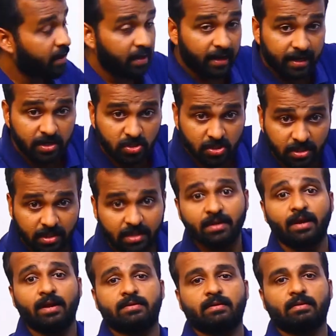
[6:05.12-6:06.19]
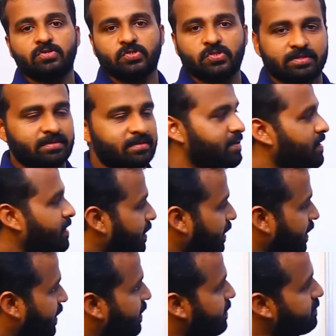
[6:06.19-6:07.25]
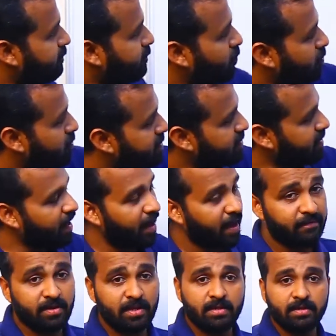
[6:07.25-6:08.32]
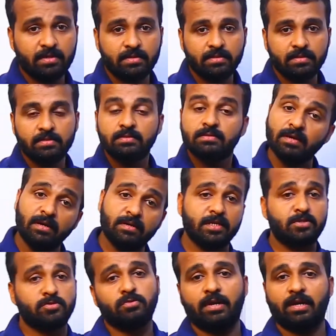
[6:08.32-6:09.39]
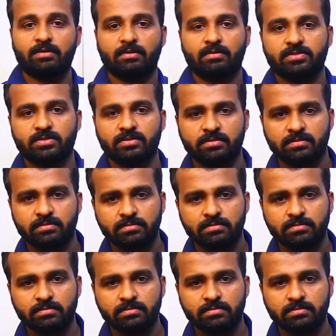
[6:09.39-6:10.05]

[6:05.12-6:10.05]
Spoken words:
18 electrons, and the fourth shell having 32 electrons.